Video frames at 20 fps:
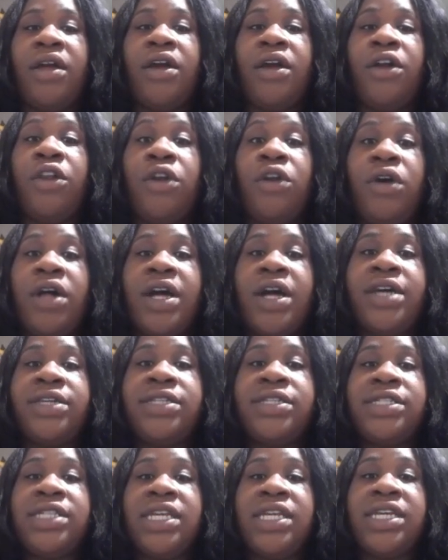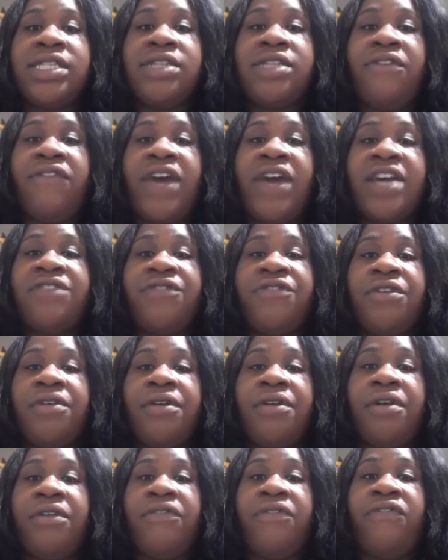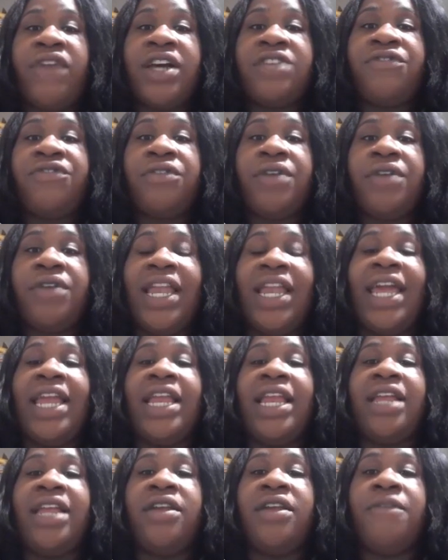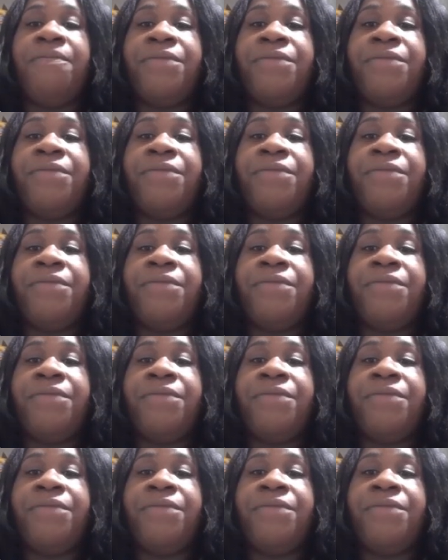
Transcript: Glucose is phosphorylated